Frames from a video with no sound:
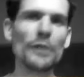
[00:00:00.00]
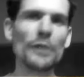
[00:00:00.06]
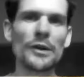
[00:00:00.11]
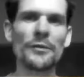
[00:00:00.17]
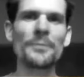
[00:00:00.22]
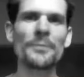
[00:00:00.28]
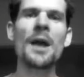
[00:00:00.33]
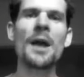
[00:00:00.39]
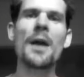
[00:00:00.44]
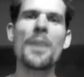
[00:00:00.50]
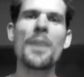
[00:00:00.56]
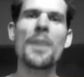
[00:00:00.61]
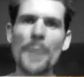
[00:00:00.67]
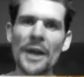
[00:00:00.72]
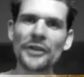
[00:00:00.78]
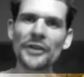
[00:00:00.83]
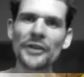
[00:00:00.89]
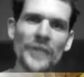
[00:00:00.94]
rid of them. The
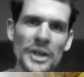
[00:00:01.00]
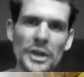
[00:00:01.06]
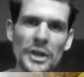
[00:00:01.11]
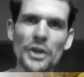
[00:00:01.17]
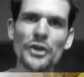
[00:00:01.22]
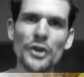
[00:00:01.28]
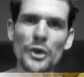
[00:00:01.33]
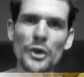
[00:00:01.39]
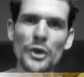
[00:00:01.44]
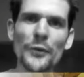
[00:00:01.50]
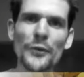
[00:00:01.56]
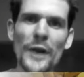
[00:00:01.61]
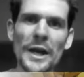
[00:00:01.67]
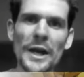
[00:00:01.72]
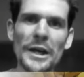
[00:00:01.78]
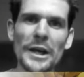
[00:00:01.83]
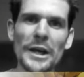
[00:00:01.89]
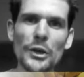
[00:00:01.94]
best thing you can do for
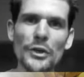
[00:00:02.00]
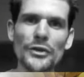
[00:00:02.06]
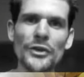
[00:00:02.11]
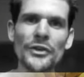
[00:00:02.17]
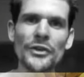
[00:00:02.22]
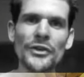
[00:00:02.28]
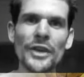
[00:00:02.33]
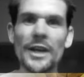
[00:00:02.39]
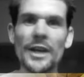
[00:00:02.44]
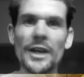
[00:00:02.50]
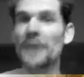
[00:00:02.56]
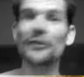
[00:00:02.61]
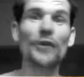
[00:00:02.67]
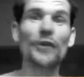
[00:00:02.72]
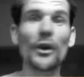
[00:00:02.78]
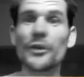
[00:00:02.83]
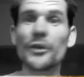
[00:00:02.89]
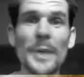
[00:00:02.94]
fucking losers
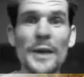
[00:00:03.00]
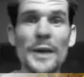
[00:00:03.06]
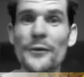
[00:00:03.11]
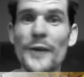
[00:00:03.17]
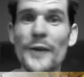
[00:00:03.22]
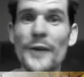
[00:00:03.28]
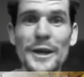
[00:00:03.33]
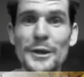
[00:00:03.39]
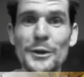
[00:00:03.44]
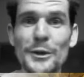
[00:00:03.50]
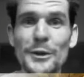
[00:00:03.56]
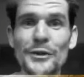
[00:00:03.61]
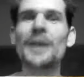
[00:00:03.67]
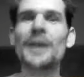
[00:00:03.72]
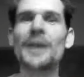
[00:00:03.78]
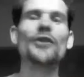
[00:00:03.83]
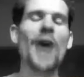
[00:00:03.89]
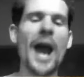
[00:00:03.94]
is not to be a fucking
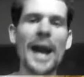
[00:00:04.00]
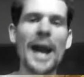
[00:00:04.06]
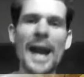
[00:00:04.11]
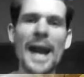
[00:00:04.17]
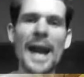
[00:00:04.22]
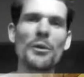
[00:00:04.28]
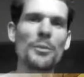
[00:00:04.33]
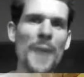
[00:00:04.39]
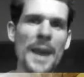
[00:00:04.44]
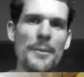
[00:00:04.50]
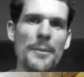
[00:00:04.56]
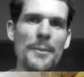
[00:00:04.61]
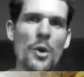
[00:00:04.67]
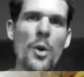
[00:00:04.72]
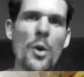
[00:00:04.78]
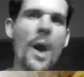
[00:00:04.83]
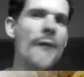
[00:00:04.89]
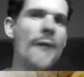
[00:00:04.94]
loser. So hang out with people
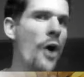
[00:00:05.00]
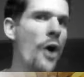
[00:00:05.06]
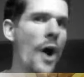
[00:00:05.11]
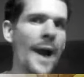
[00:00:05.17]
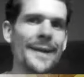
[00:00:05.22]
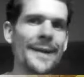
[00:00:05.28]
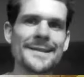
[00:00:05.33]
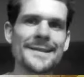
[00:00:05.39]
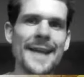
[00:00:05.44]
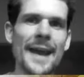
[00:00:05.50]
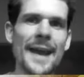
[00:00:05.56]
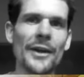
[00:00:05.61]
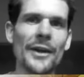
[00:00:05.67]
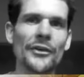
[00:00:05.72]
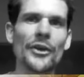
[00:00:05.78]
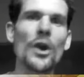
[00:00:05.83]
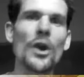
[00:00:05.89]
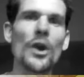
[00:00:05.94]
who have high
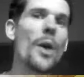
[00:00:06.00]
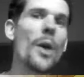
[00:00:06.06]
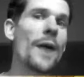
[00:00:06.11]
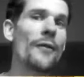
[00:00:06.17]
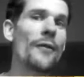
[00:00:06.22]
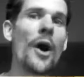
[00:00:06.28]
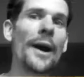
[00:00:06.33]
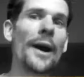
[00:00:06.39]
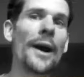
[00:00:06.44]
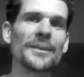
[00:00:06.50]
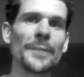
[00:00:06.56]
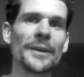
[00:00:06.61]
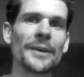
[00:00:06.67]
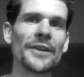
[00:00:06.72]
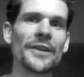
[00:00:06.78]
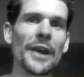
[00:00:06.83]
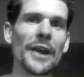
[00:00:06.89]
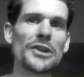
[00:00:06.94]
standards, who have high
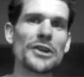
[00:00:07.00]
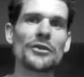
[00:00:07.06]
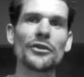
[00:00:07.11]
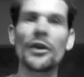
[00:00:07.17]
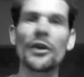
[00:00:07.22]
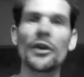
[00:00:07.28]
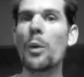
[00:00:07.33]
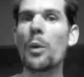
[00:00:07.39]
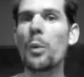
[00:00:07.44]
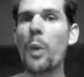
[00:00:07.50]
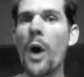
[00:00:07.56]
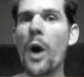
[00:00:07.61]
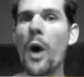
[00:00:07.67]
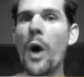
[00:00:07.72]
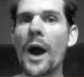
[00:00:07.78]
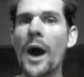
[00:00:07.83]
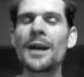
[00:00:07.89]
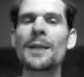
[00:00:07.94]
expectations.
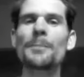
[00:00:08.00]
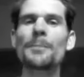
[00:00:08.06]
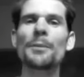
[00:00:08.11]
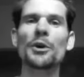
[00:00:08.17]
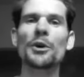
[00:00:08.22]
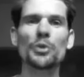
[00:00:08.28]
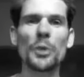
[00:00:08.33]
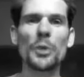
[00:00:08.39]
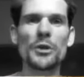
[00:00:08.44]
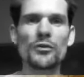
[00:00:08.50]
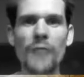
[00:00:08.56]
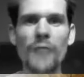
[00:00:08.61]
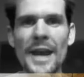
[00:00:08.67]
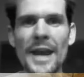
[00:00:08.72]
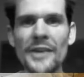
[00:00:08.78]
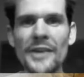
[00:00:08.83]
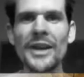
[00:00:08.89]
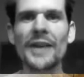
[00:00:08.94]
Why? Because we
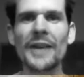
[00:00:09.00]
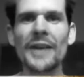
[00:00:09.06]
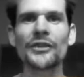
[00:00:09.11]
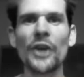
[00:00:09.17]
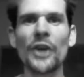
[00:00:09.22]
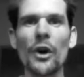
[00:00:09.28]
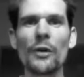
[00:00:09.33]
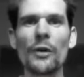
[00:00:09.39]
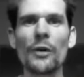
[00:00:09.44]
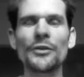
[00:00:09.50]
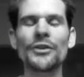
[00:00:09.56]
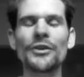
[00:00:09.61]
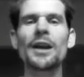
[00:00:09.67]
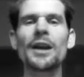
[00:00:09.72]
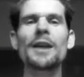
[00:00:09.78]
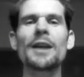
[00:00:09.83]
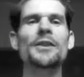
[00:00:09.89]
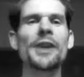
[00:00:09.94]
raise ourselves
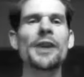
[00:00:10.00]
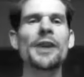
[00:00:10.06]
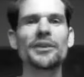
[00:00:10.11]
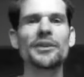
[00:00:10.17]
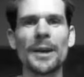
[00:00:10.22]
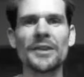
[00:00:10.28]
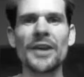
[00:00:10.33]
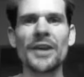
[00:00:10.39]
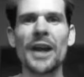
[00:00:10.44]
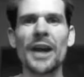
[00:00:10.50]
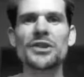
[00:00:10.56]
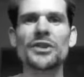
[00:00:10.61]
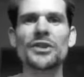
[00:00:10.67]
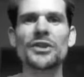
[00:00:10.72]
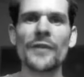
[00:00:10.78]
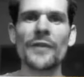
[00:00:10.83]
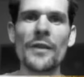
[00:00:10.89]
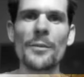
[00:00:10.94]
the
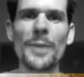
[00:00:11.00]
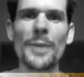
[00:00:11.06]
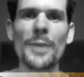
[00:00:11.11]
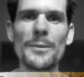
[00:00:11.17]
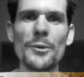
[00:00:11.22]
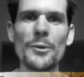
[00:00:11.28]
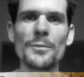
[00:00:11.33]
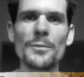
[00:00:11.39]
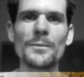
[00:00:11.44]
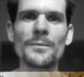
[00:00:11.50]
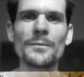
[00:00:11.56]
expectations of other people.